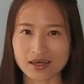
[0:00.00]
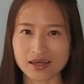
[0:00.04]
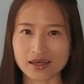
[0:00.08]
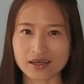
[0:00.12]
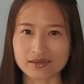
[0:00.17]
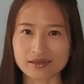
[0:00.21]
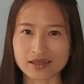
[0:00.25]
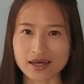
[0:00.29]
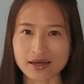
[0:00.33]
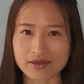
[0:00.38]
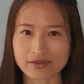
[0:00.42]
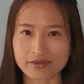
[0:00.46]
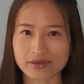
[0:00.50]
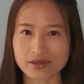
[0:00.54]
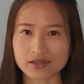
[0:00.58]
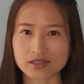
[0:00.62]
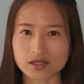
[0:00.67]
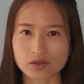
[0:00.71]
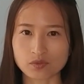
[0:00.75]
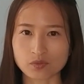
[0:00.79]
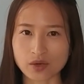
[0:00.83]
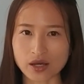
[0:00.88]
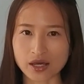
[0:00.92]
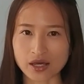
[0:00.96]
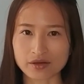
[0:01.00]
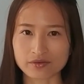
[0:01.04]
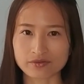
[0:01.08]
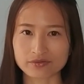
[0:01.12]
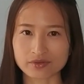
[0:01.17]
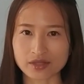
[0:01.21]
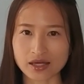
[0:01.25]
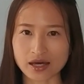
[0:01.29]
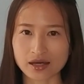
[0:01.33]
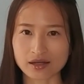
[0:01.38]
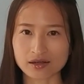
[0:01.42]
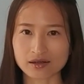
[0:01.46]
in that theta wave
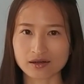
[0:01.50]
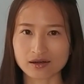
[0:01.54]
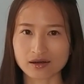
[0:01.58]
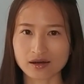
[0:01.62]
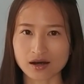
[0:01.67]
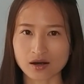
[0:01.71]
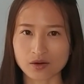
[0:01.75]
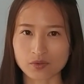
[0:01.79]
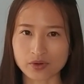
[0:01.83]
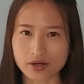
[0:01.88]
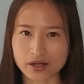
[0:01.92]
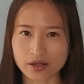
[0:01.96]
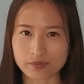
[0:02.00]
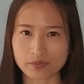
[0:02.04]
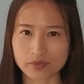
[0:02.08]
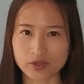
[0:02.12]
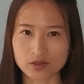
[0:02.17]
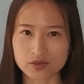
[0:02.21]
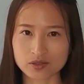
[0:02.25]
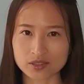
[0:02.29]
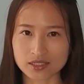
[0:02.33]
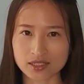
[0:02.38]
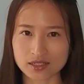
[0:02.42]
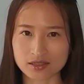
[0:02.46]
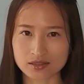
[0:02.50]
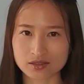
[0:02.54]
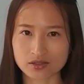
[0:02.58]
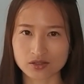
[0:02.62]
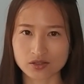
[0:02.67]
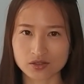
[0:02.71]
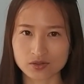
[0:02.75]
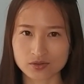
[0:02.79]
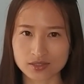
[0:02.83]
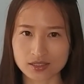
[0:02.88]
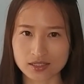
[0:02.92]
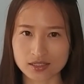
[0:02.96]
that our hypnosis
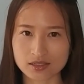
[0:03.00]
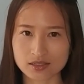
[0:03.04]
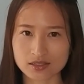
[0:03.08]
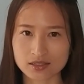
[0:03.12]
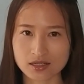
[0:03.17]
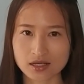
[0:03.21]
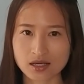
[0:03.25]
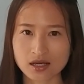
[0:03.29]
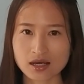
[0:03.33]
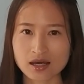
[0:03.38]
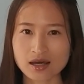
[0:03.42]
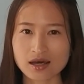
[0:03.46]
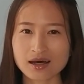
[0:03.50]
uses.